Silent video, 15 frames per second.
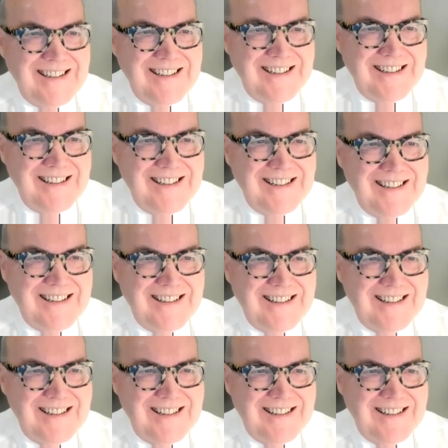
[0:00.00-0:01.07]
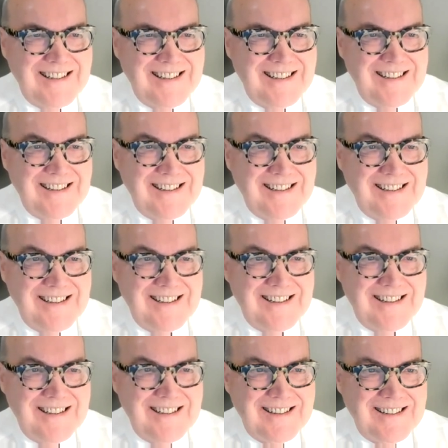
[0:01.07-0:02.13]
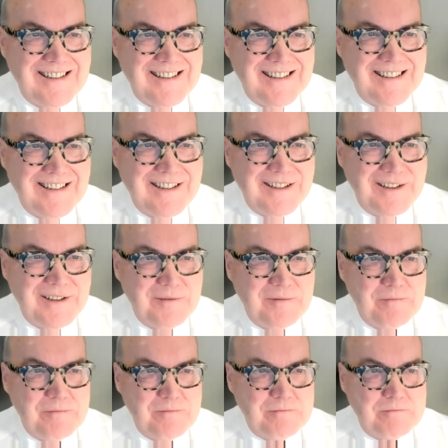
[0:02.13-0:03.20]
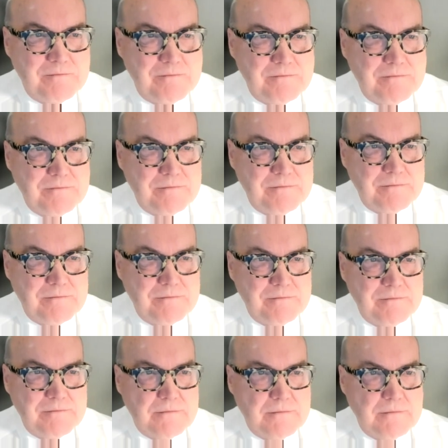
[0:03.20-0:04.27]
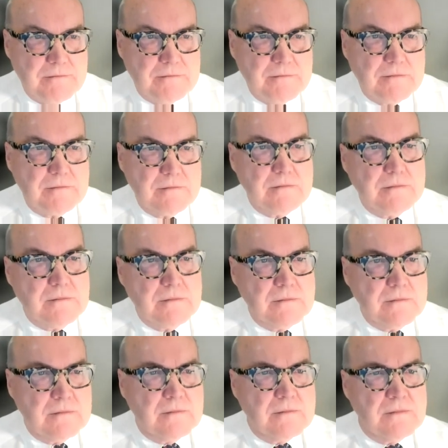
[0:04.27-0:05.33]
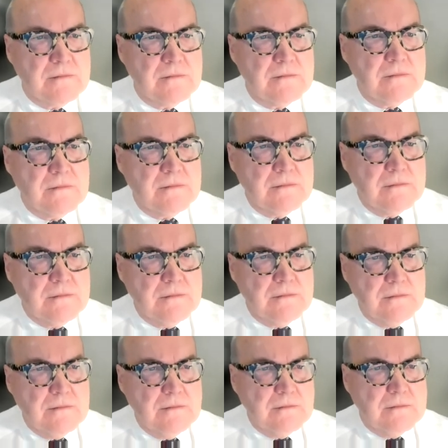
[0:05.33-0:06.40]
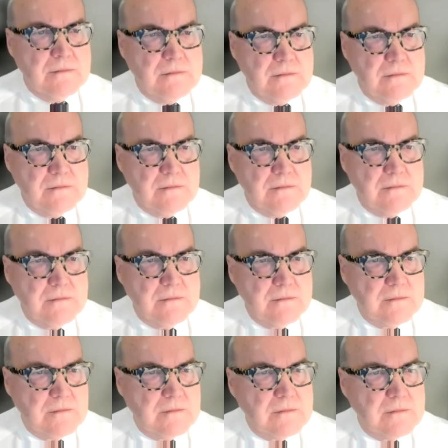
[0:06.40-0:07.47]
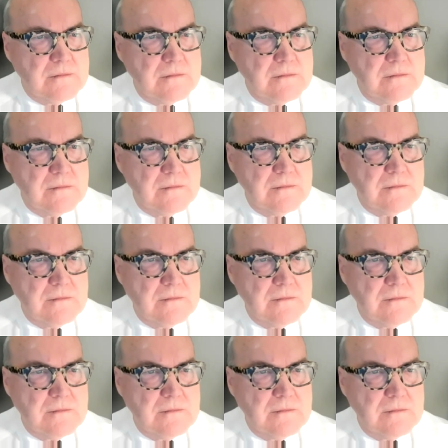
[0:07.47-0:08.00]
No words are spoken by the person on screen.